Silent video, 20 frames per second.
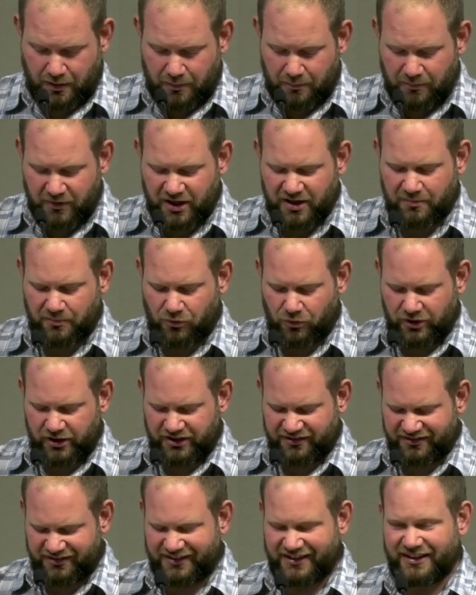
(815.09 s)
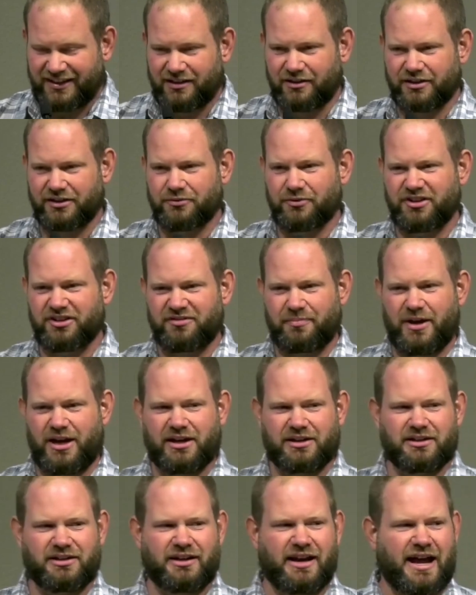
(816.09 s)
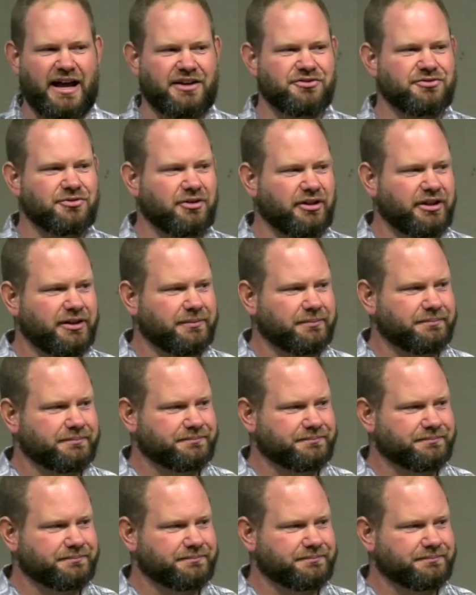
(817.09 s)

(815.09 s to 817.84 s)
Men and boys deal in respect naturally,